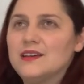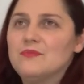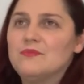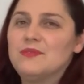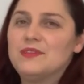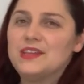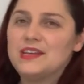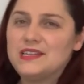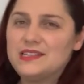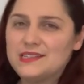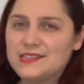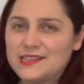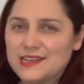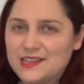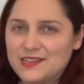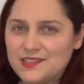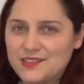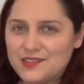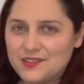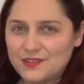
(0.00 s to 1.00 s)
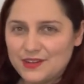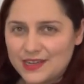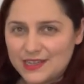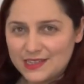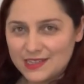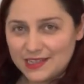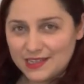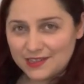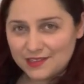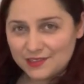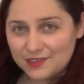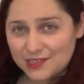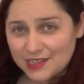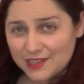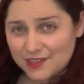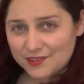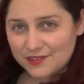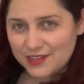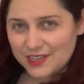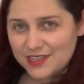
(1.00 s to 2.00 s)
but they decided to add a little
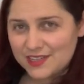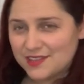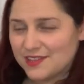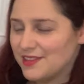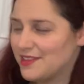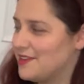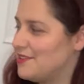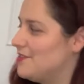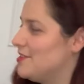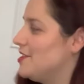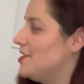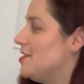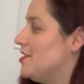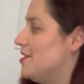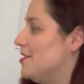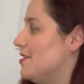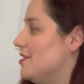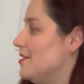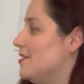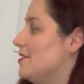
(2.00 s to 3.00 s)
decoration there and go.